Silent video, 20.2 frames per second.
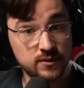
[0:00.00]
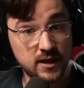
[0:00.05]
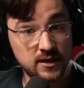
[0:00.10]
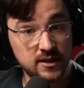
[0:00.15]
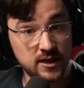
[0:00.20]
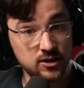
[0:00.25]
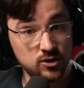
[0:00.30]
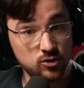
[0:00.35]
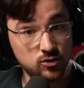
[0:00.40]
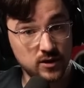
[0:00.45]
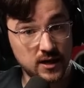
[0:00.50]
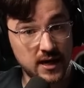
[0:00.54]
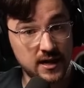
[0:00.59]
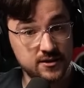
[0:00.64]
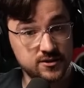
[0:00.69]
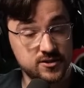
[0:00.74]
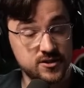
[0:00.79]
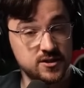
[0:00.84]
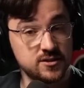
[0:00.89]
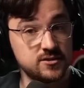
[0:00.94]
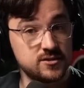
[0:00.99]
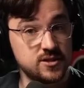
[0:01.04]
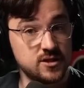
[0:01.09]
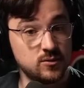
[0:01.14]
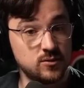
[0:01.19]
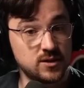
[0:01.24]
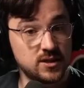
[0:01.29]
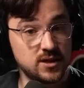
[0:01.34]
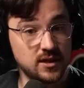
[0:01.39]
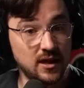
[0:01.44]
and then you guys can
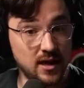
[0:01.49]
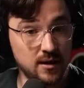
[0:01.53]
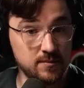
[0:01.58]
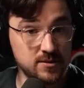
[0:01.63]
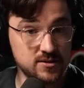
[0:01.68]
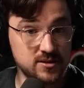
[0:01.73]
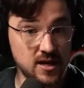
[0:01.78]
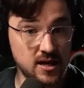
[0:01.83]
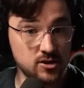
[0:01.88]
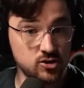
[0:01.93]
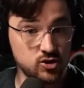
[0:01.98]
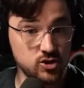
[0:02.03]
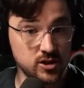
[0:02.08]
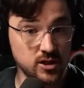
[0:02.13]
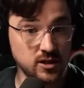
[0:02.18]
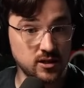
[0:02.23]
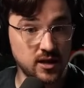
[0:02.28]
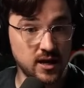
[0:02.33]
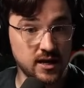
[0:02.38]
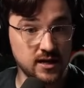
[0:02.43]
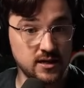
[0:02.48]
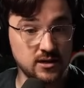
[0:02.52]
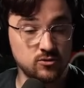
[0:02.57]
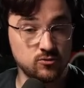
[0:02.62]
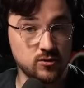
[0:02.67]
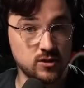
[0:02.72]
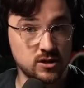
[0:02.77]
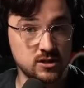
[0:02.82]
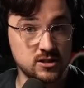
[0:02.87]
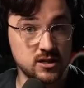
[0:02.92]
see what the game is actually like
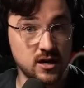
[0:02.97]
in real